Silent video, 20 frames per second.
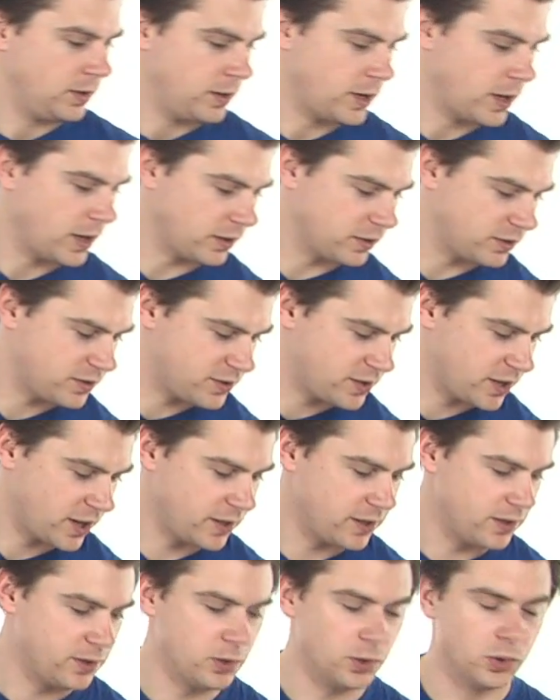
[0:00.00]
Next,
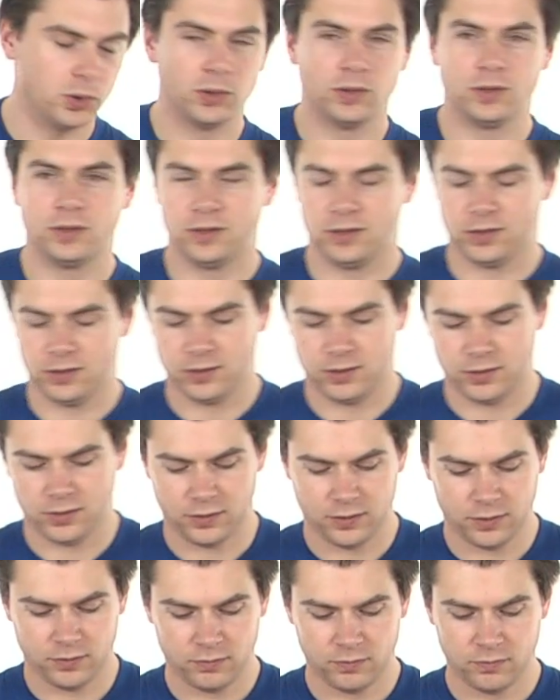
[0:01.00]
take your
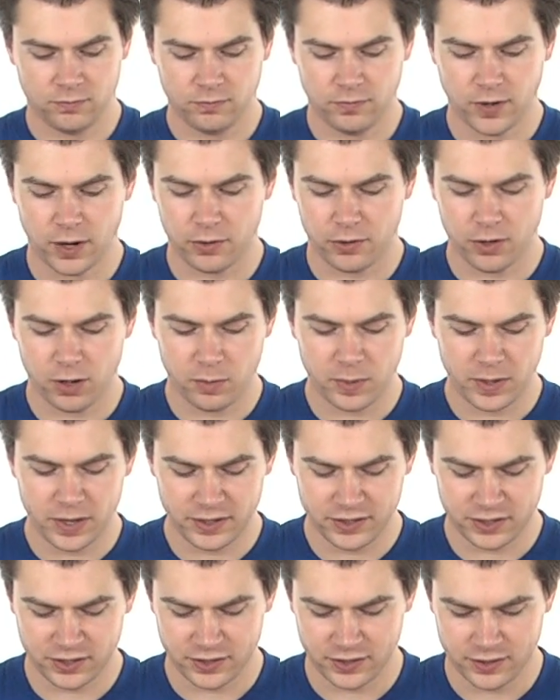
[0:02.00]
Velcro
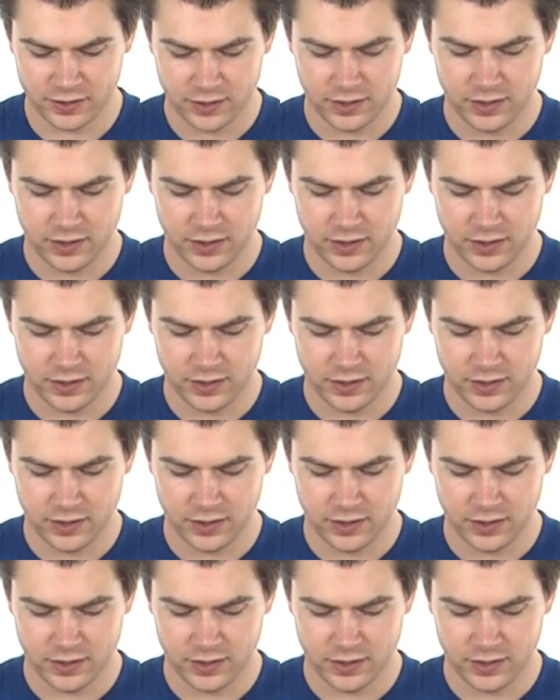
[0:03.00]
piece.